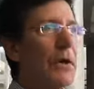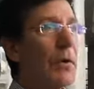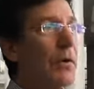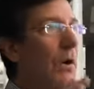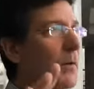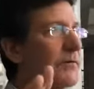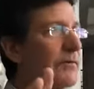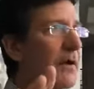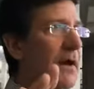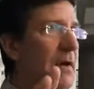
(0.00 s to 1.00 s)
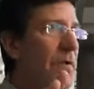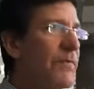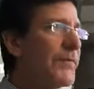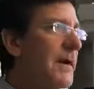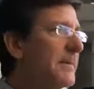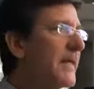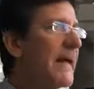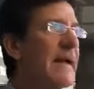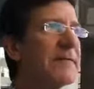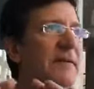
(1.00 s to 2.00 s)
no, it's not a confirmed
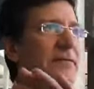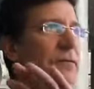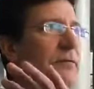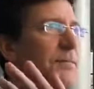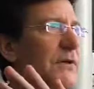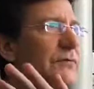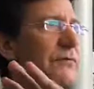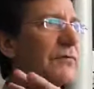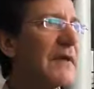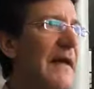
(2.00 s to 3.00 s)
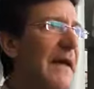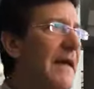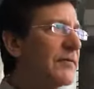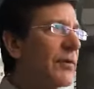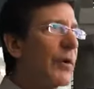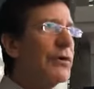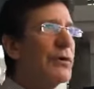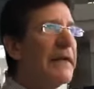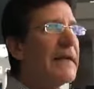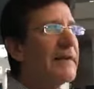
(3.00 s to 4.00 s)
case, a suspicious case, or you
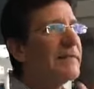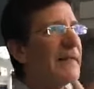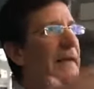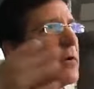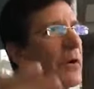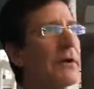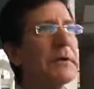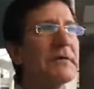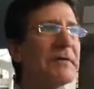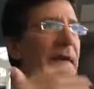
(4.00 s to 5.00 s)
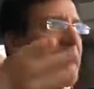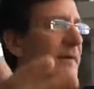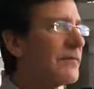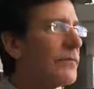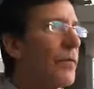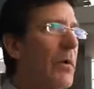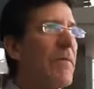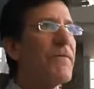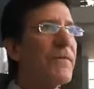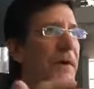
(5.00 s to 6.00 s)
need a second test to
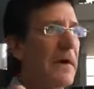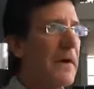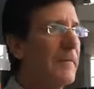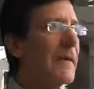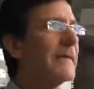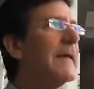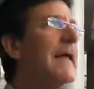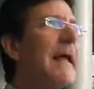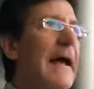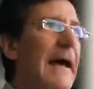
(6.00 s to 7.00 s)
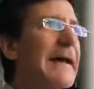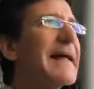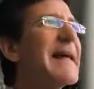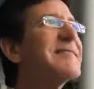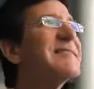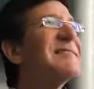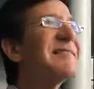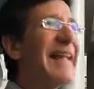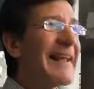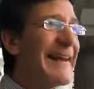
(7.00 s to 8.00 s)
confirm, and it gets
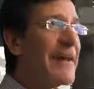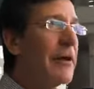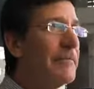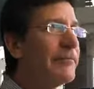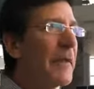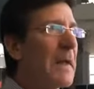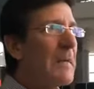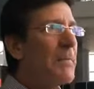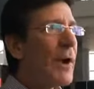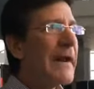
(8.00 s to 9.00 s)
technical. But